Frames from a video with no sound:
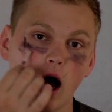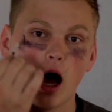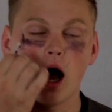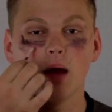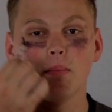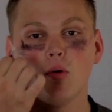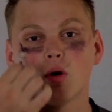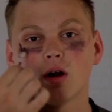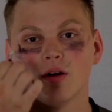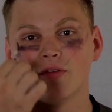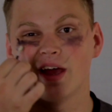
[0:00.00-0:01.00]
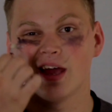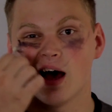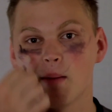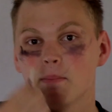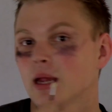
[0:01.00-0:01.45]
I'm more of
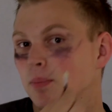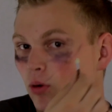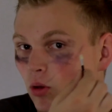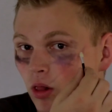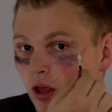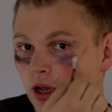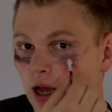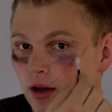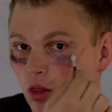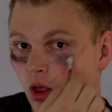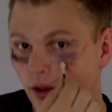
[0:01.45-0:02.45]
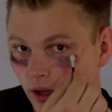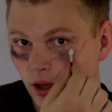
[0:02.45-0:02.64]
a maple kind of look.